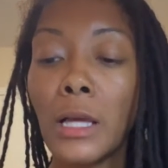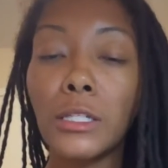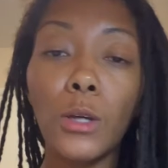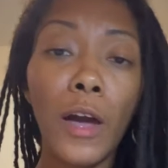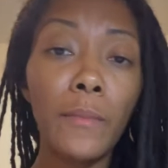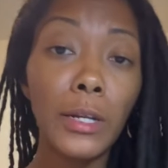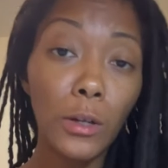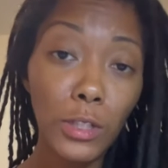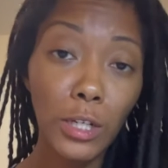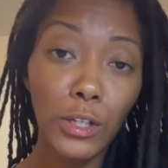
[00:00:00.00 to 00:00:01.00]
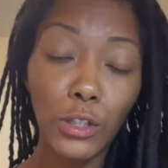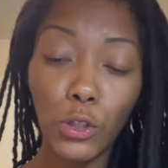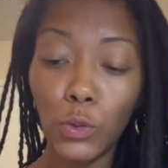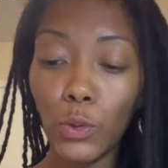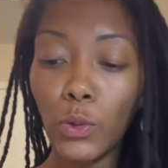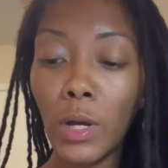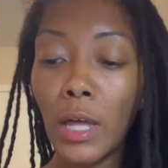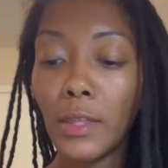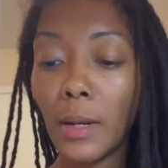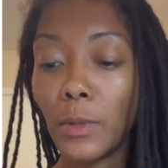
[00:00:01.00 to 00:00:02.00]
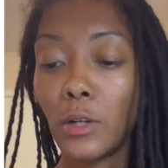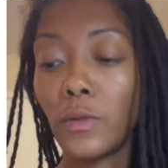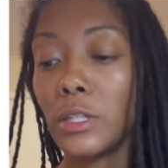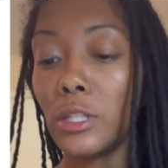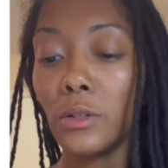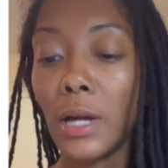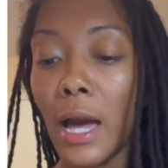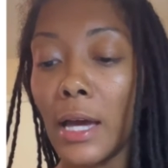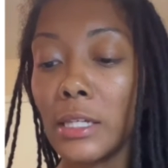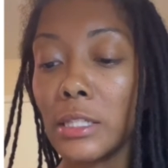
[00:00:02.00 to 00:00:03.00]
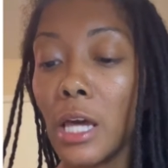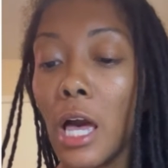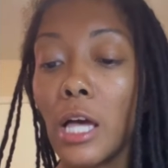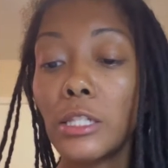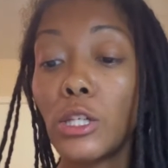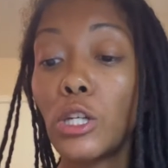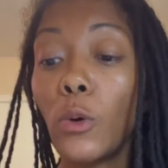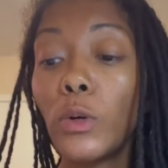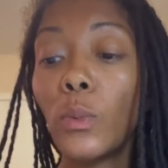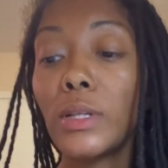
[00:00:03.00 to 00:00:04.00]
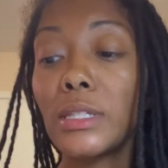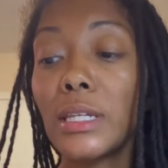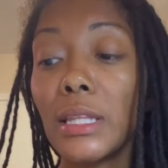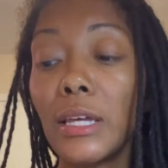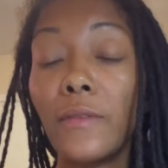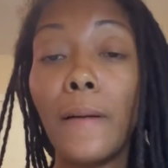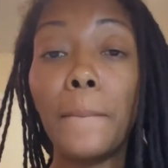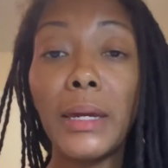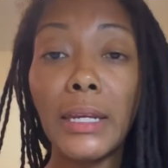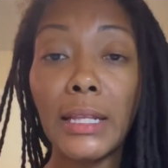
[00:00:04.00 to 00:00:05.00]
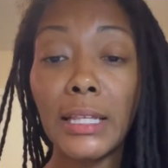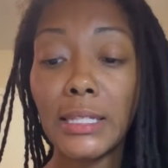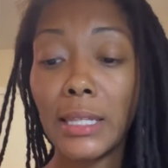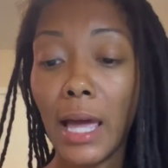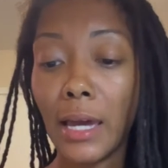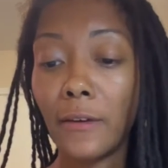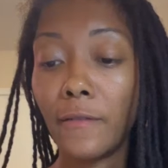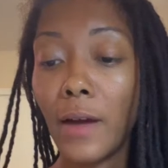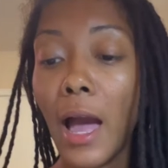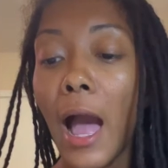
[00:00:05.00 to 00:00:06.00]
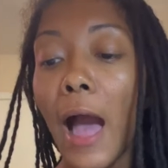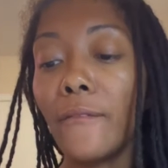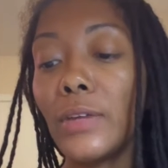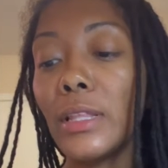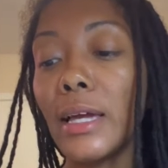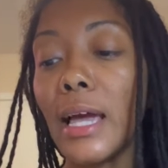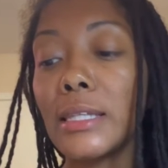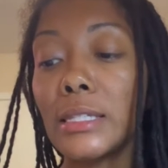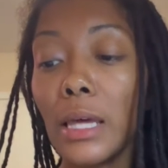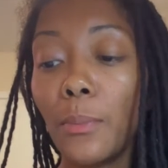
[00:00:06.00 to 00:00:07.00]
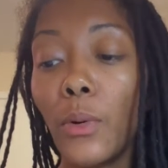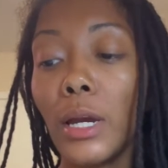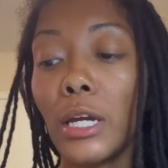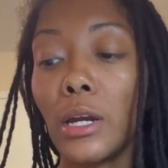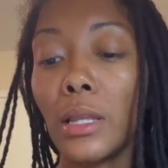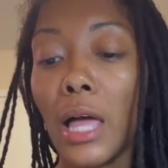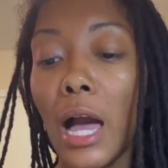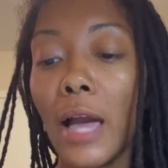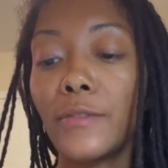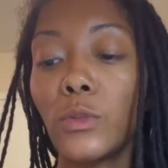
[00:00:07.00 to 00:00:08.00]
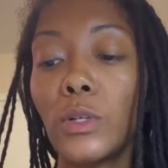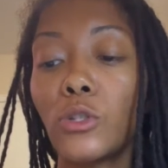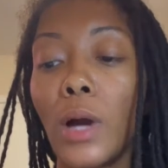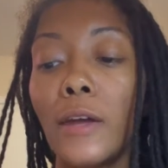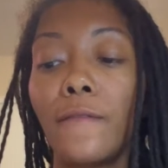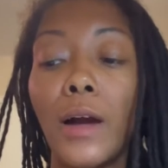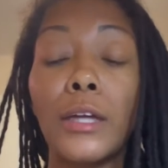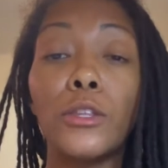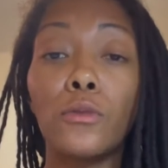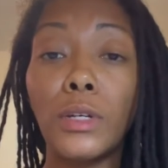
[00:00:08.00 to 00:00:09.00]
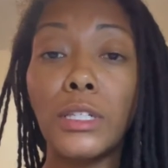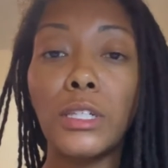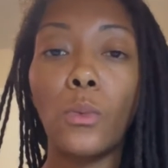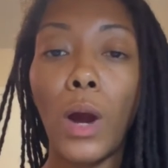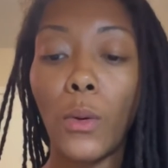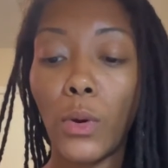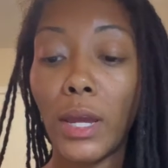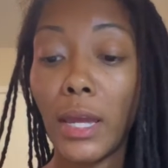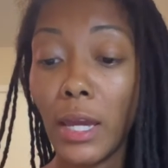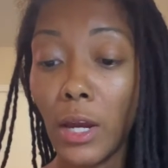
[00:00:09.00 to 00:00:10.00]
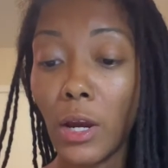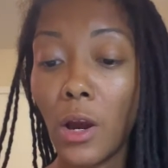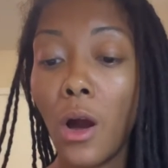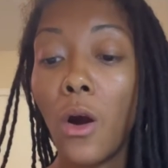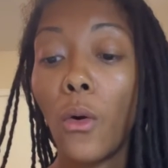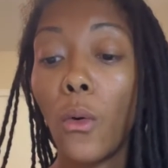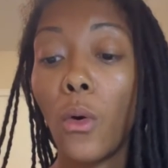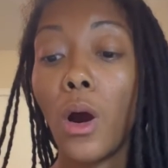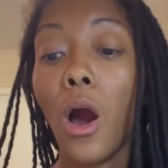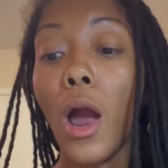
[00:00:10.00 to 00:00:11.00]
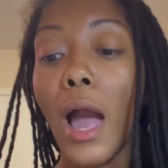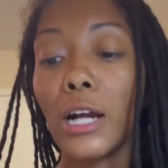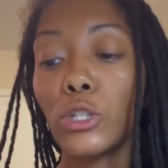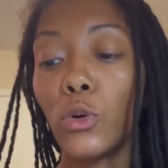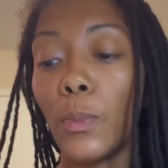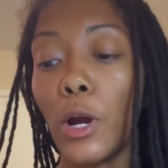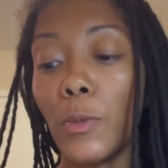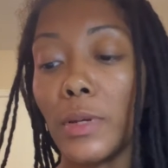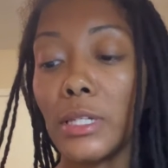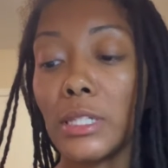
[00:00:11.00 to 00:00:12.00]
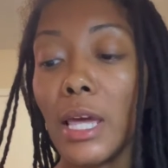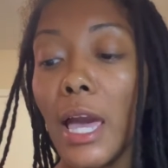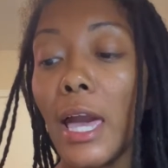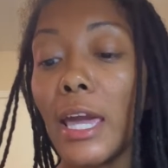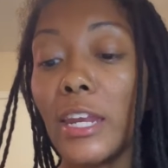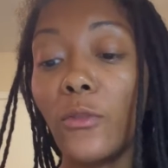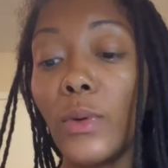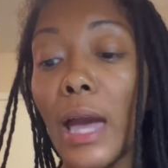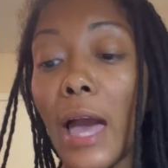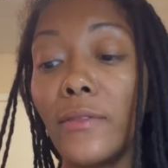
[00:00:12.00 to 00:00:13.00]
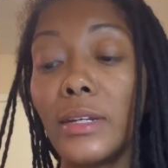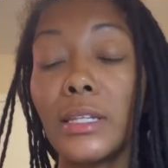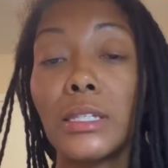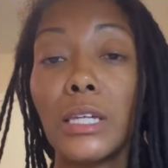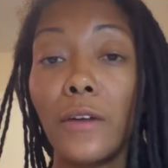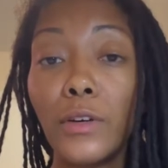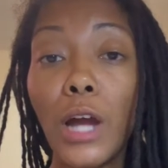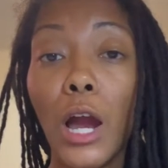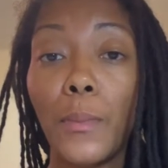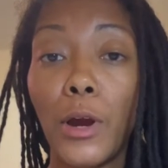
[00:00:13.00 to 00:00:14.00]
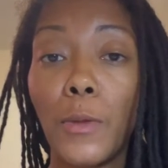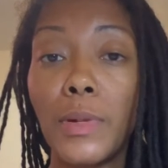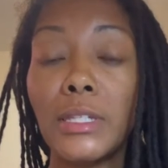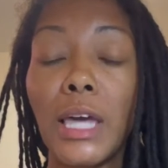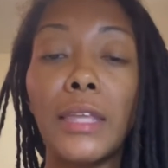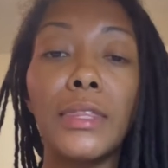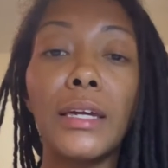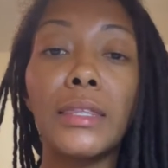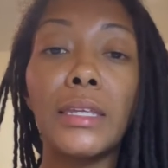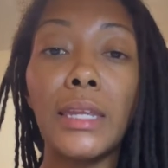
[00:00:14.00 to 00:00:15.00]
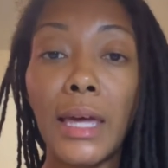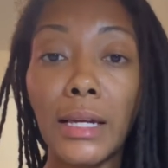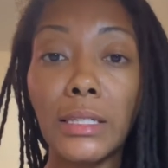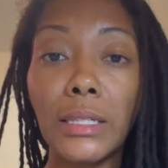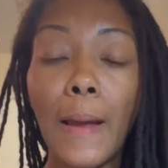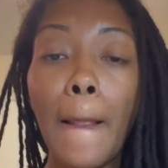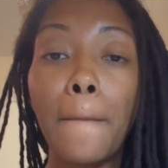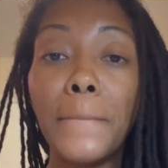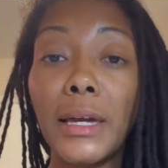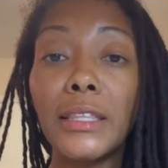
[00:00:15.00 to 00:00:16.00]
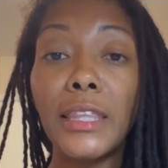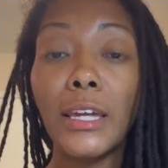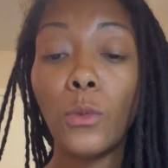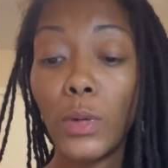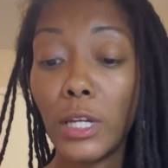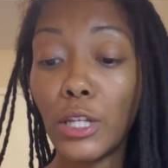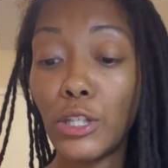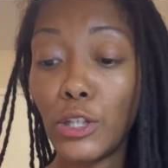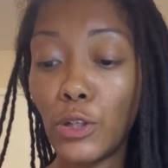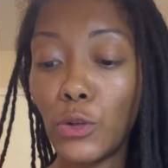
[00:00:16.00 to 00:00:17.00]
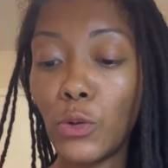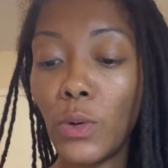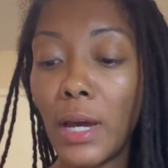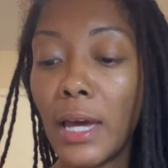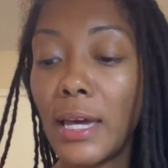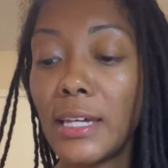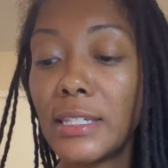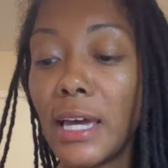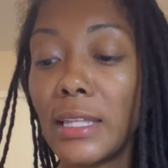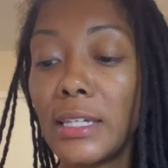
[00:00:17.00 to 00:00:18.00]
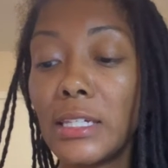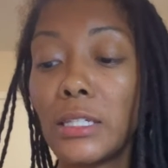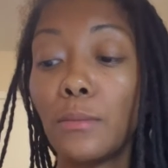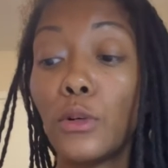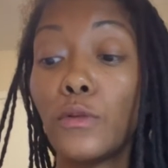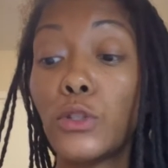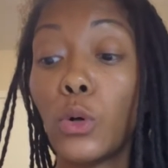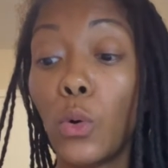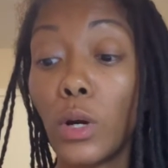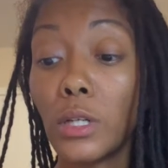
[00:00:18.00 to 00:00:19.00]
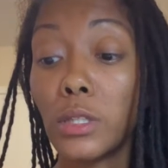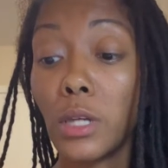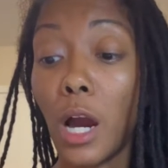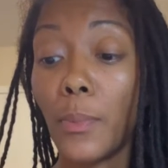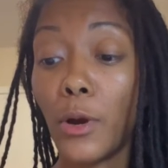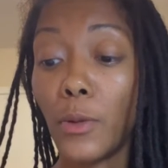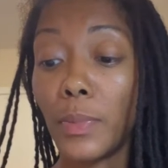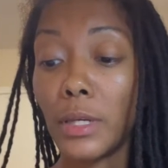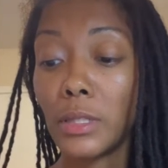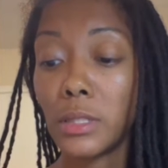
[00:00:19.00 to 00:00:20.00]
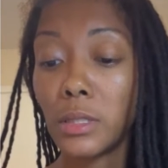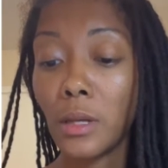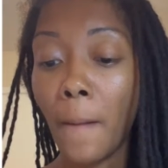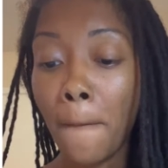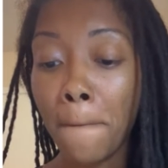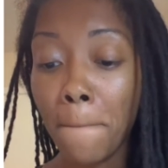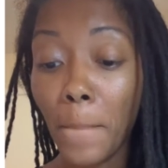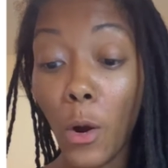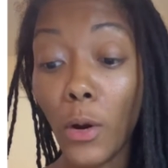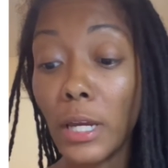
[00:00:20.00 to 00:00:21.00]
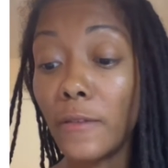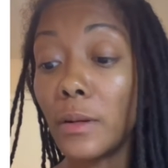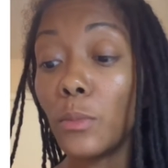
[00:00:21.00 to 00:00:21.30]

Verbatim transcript: So I have my notes here as usual that I'm going to read to you guys. So no one wants to live a meaningless life. I feel like at some point in our lives, we try to find the reason why we're here or our actual purpose. And if we haven't discovered our purpose, I think the next big thing we can do is at least move towards our purpose or even